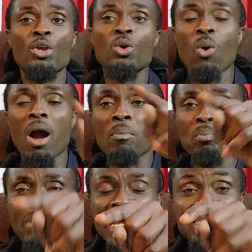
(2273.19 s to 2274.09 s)
You are
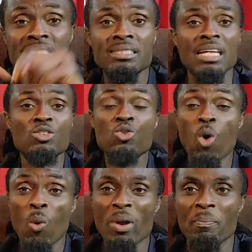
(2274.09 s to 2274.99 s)
blessed that
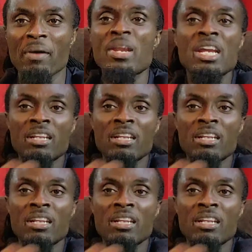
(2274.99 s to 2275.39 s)
no weapon